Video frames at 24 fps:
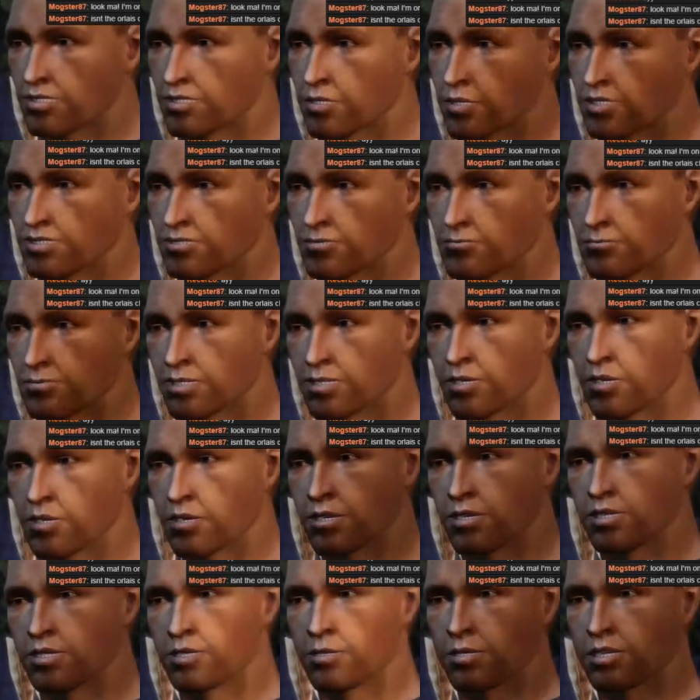the lyrium
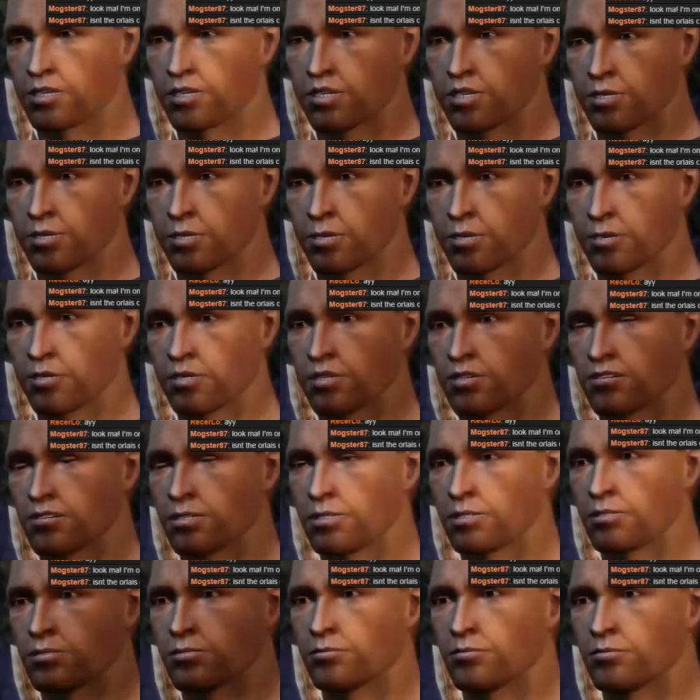trade with the
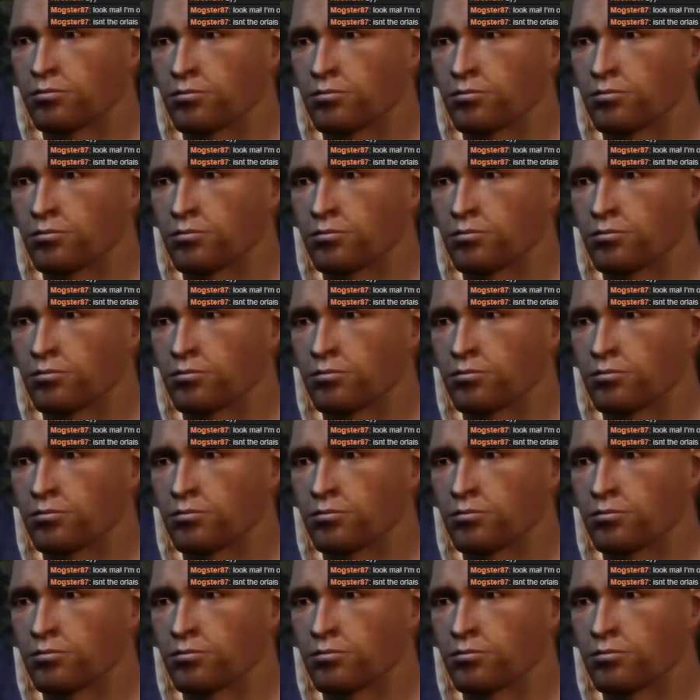dwarves,